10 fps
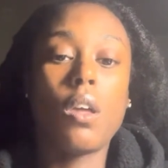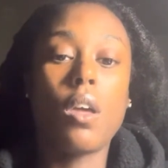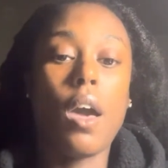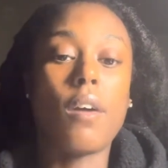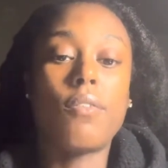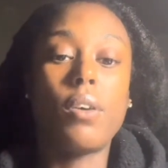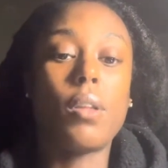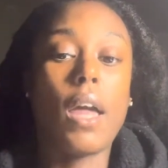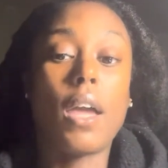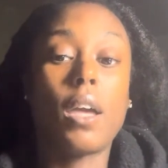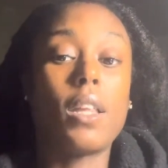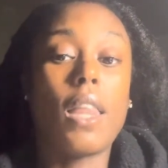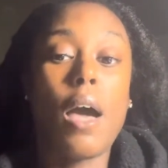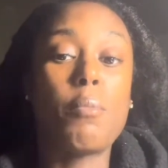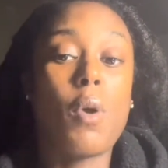I feel like a
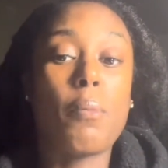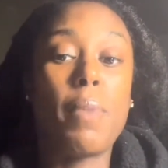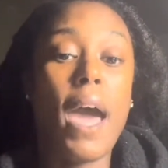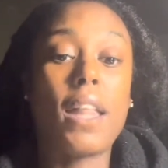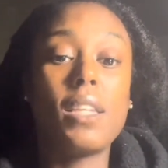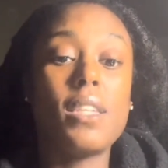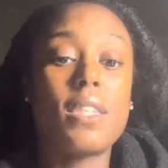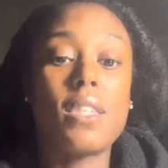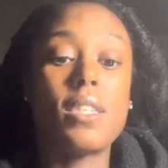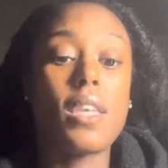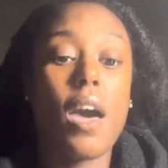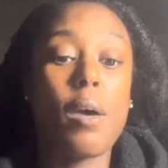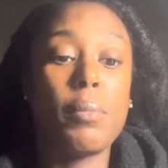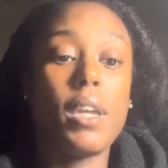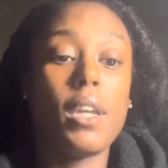lot more balance is
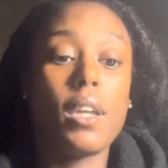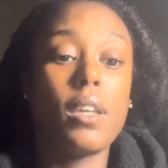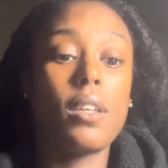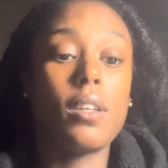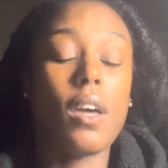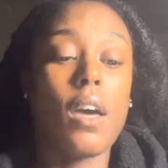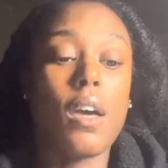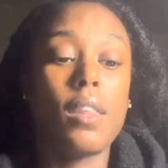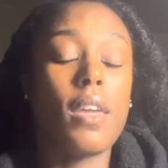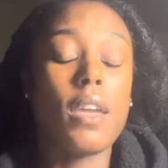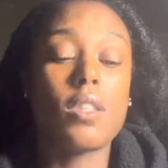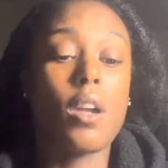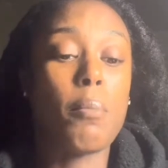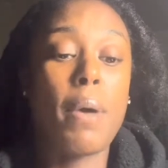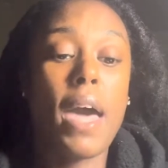coming. Things
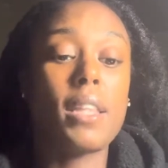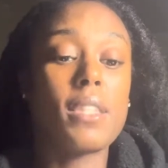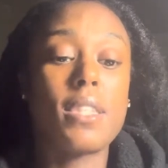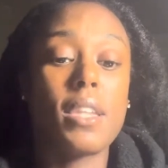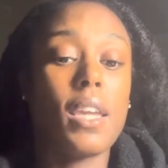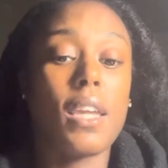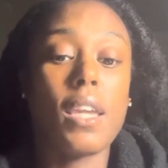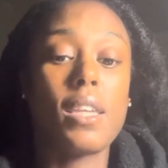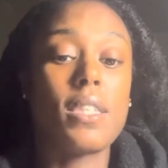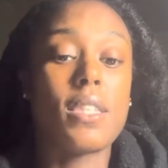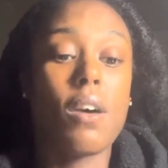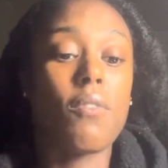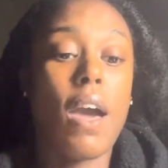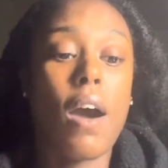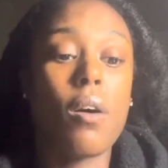are balancing itself
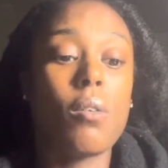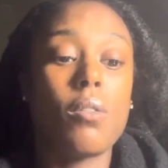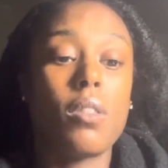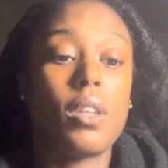out.